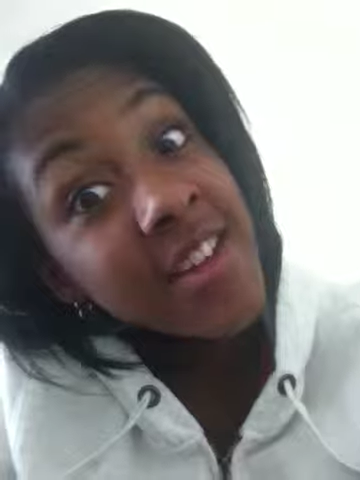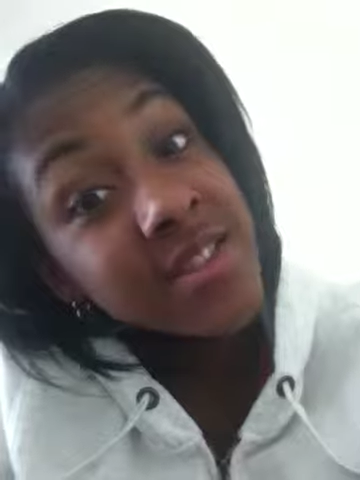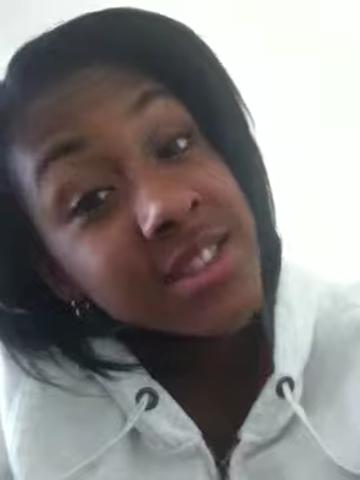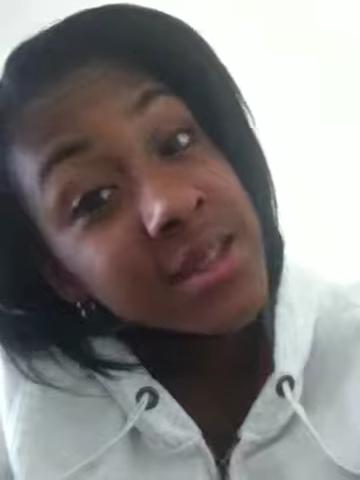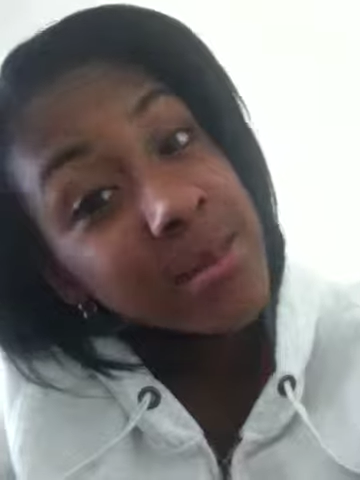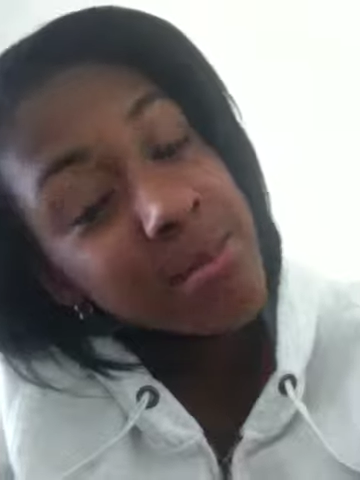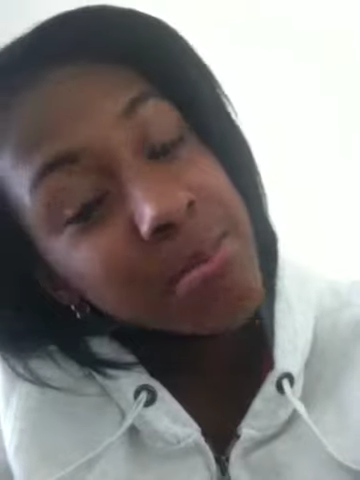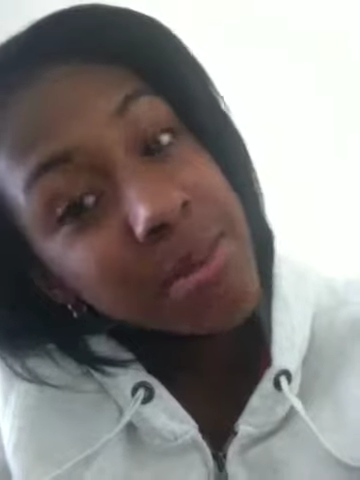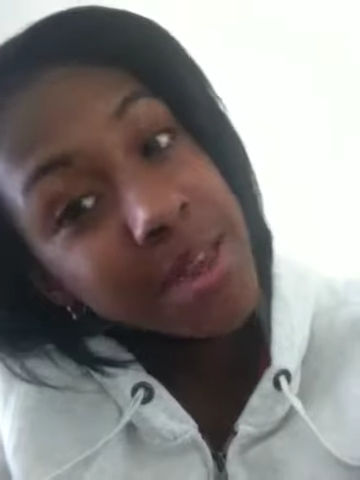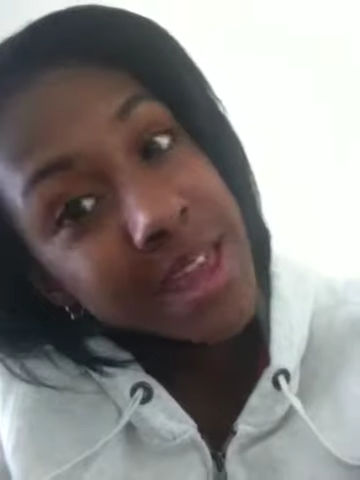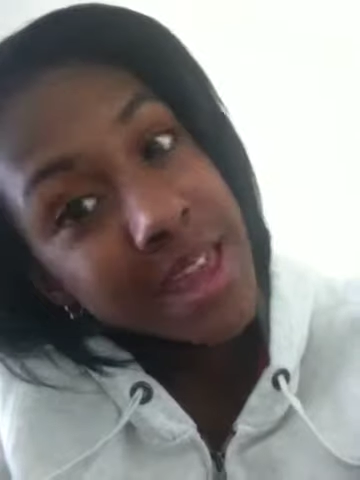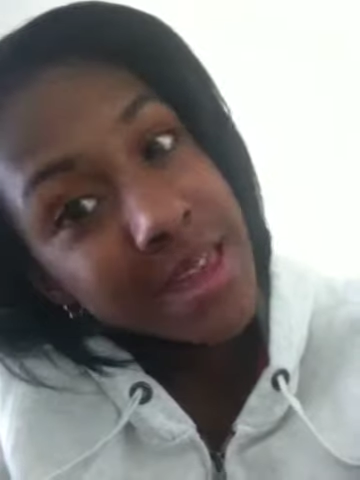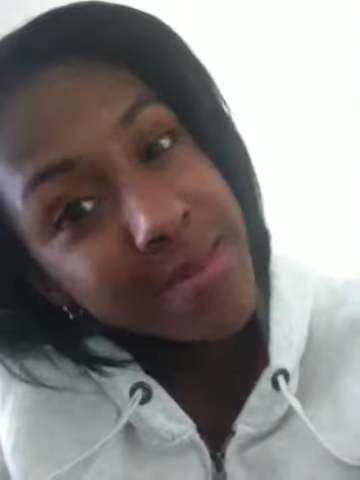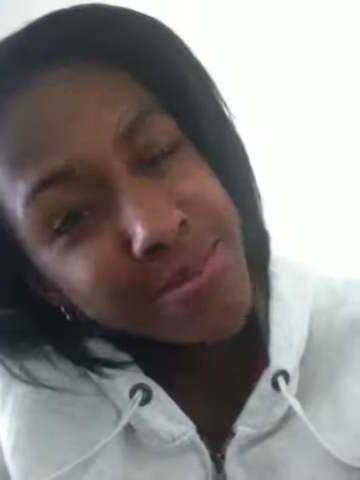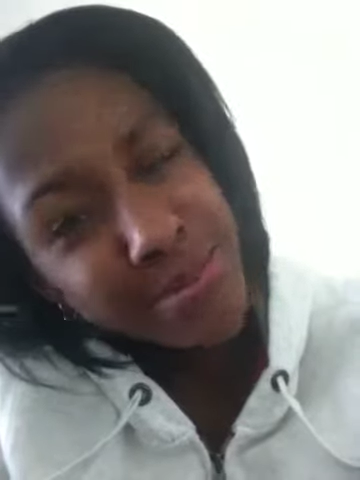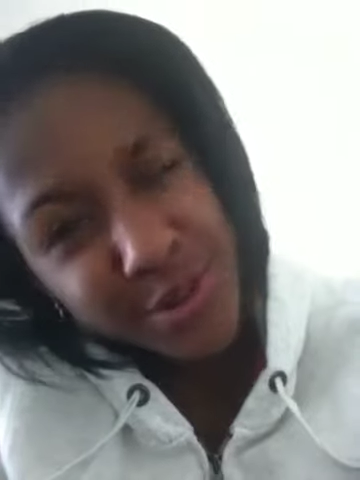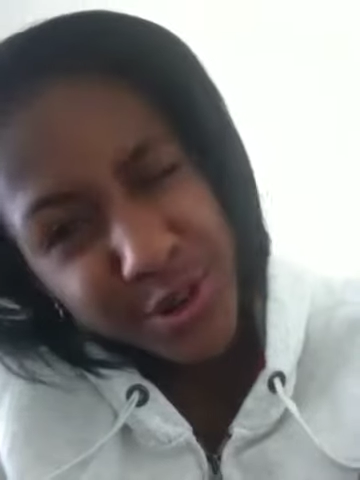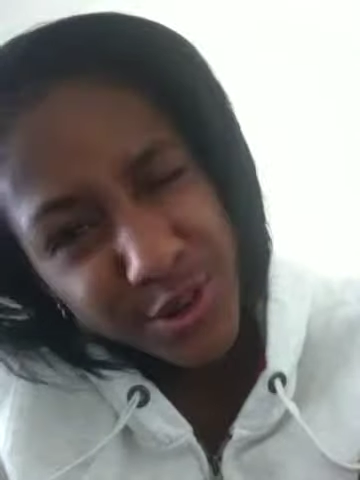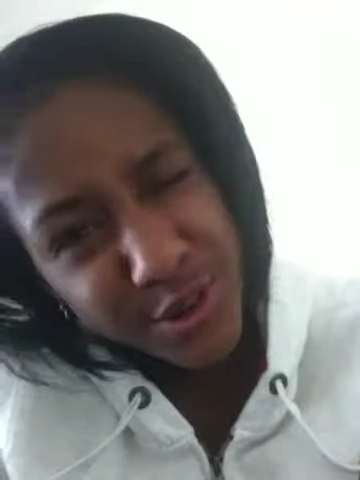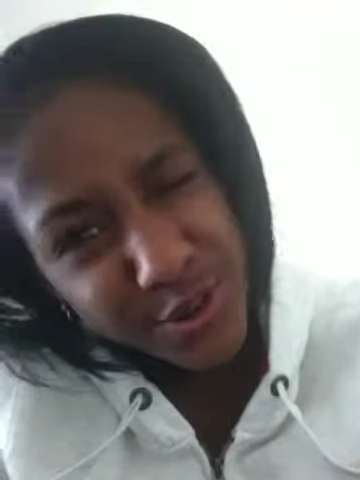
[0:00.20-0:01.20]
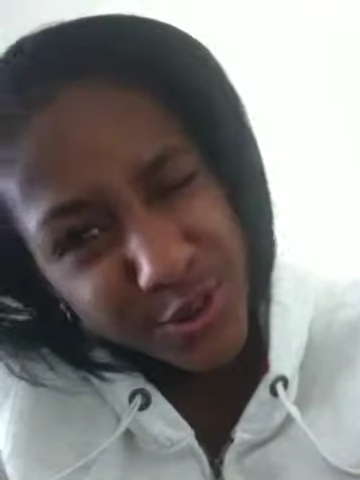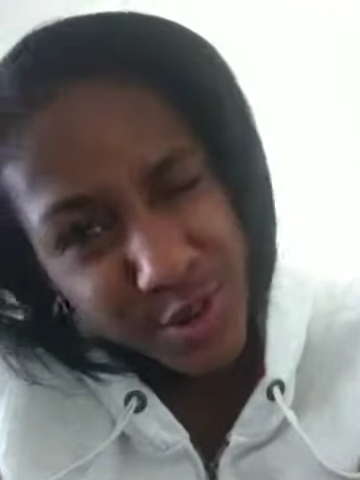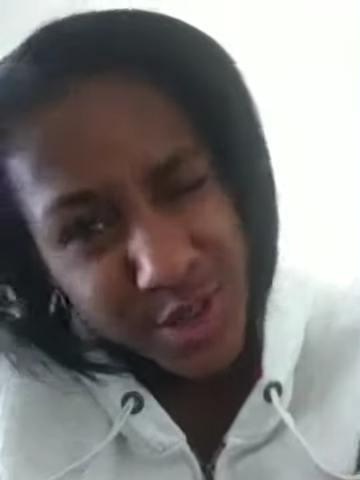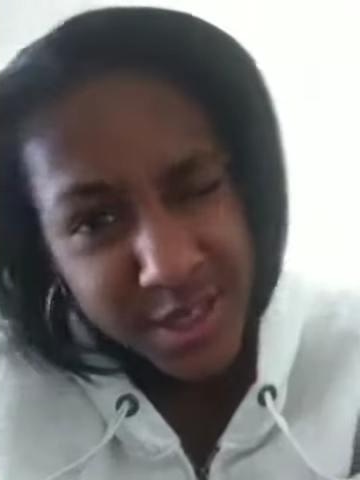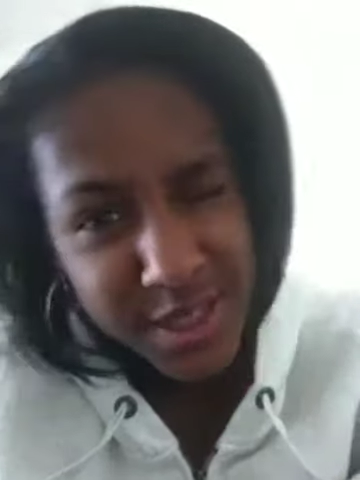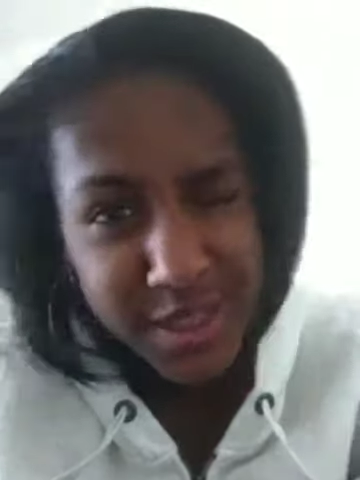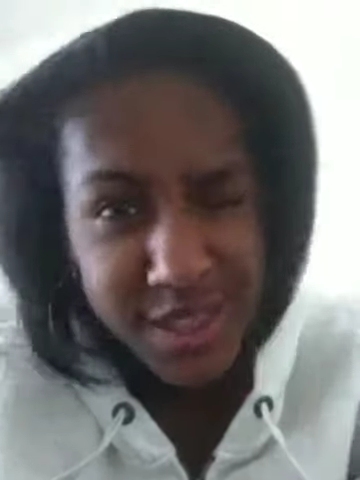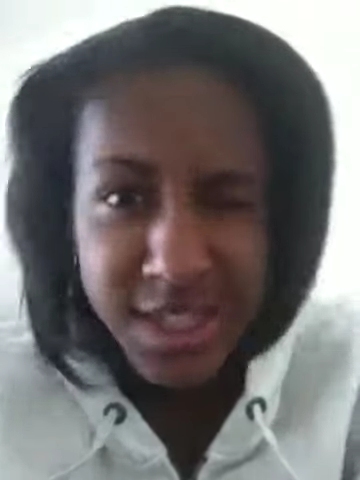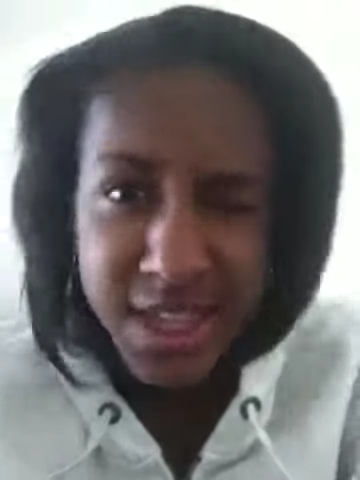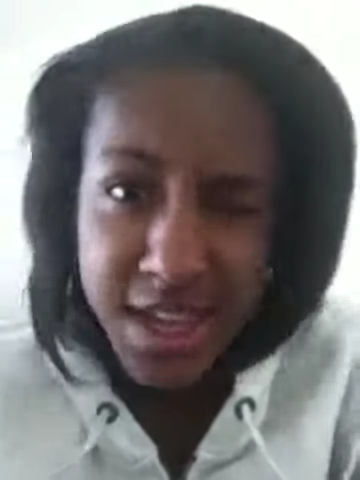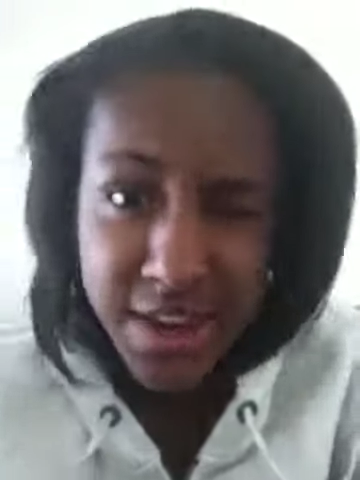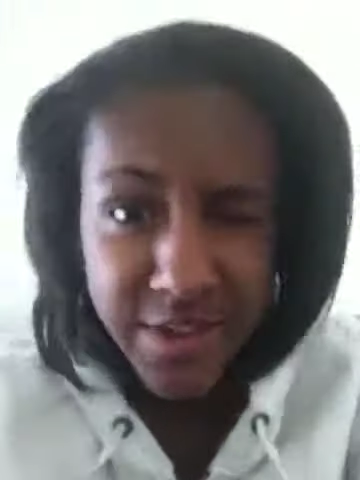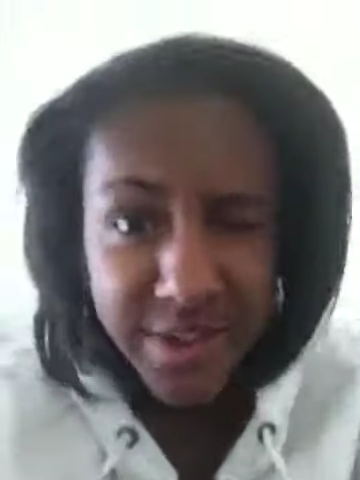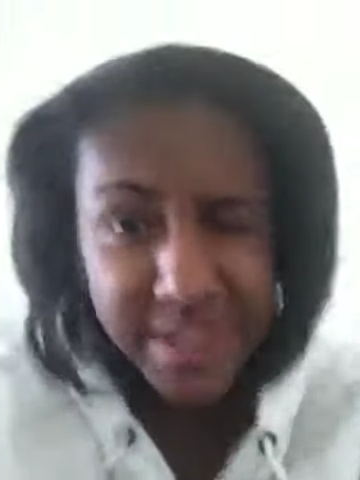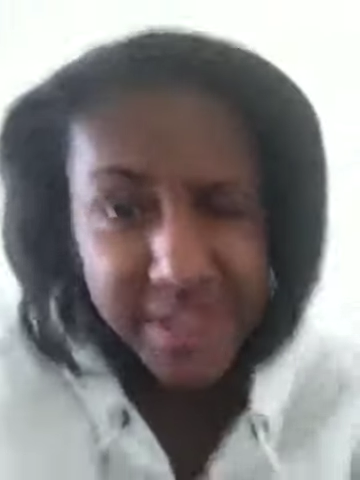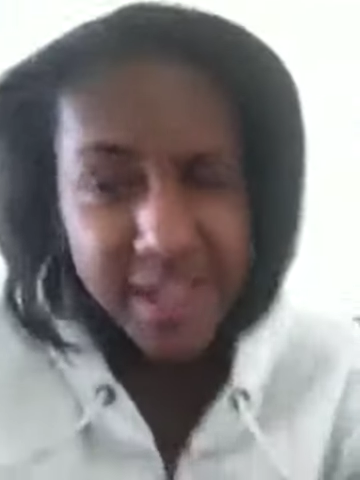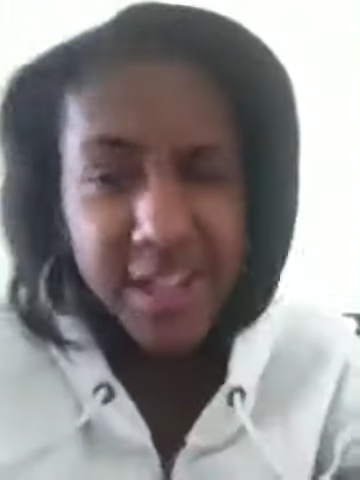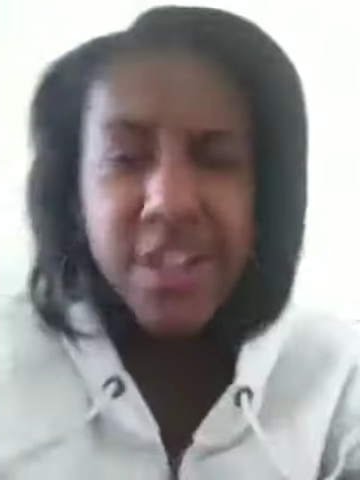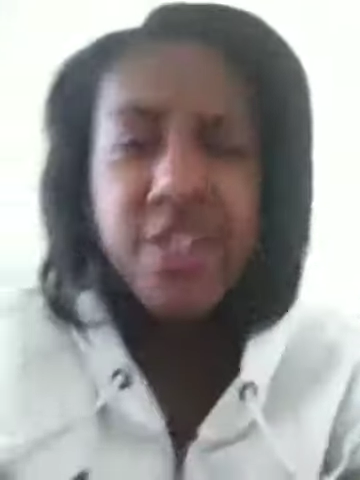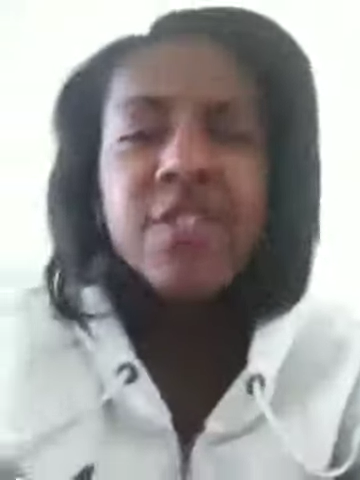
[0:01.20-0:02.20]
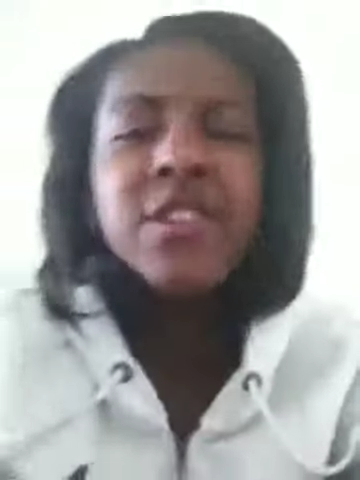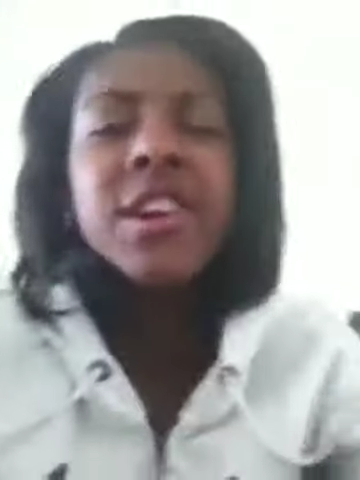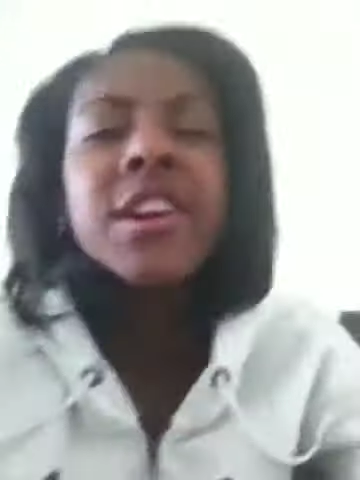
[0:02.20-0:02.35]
What's up, people? It's Sierra's channel